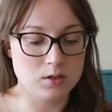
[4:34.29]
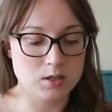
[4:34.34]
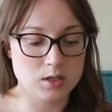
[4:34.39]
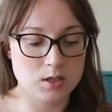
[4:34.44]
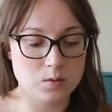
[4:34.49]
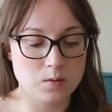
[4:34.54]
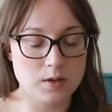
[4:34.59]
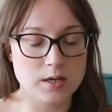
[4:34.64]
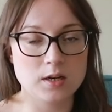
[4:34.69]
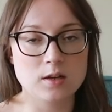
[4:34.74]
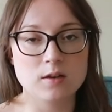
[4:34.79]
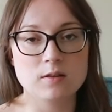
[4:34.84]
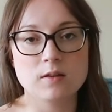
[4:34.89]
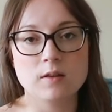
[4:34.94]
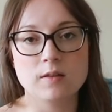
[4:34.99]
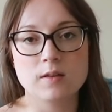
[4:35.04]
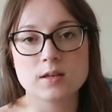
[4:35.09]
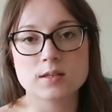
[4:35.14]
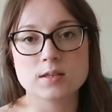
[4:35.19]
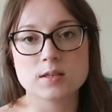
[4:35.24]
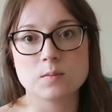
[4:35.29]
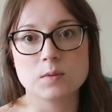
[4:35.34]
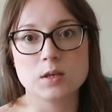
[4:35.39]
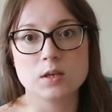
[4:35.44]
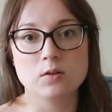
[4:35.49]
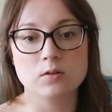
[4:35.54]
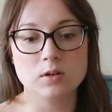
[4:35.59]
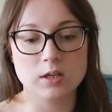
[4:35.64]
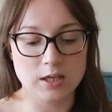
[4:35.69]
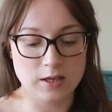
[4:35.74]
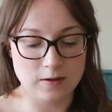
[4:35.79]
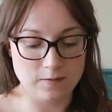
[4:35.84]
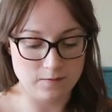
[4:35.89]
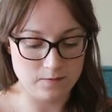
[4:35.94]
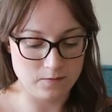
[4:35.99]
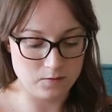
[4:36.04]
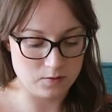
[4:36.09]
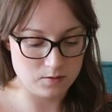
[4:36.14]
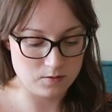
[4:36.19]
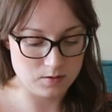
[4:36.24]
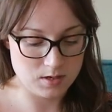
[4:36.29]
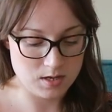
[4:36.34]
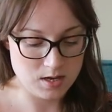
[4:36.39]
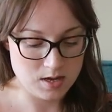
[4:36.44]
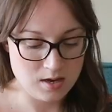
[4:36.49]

just so I know that that's something you're looking for.